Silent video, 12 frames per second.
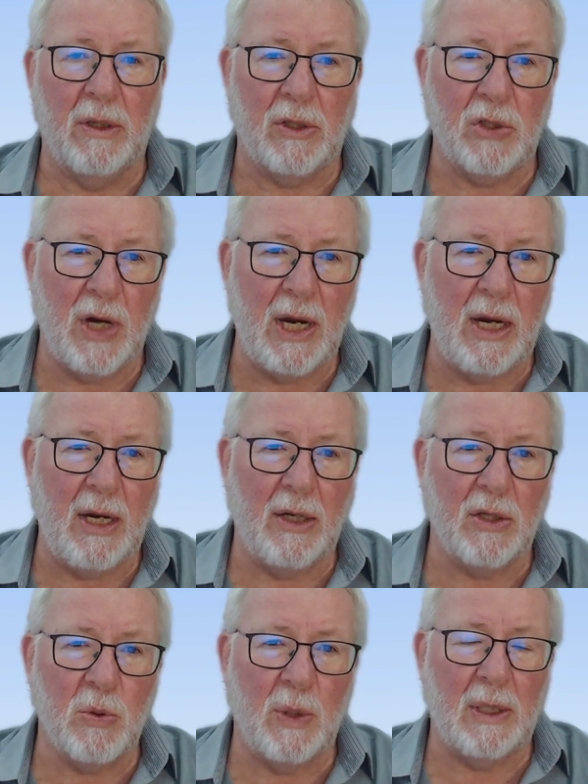training
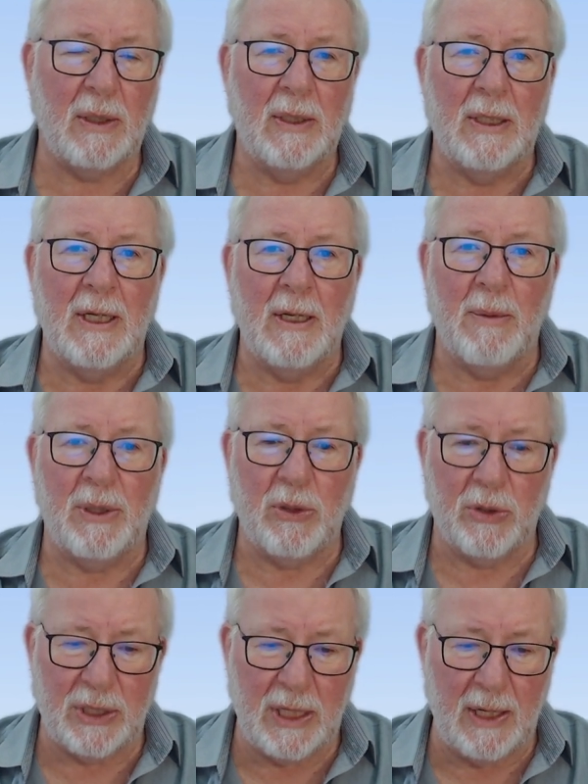as well. But
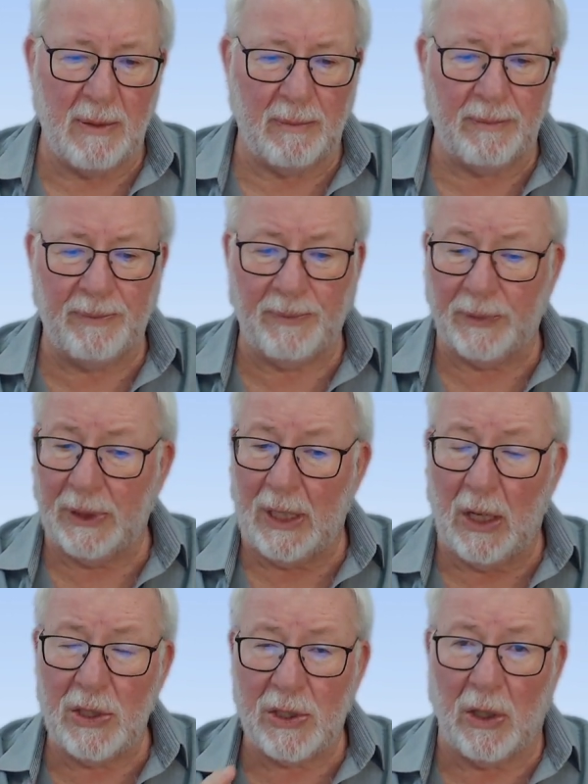you'll see,
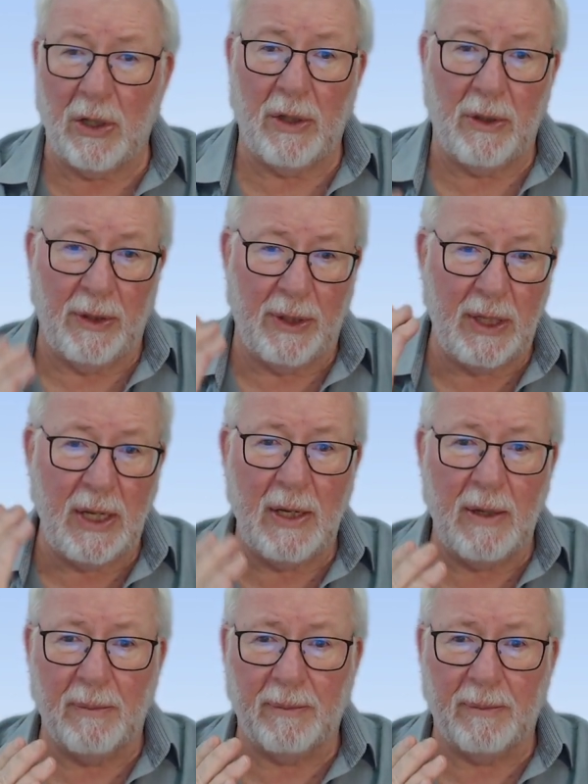those are the